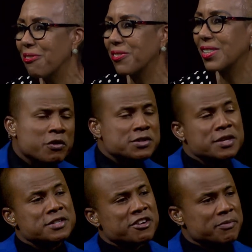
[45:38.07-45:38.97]
Various
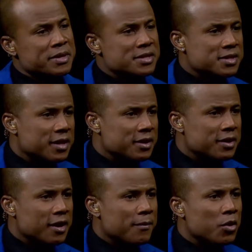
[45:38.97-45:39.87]
things have been said
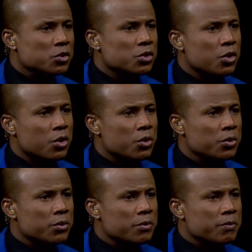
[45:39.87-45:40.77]
about how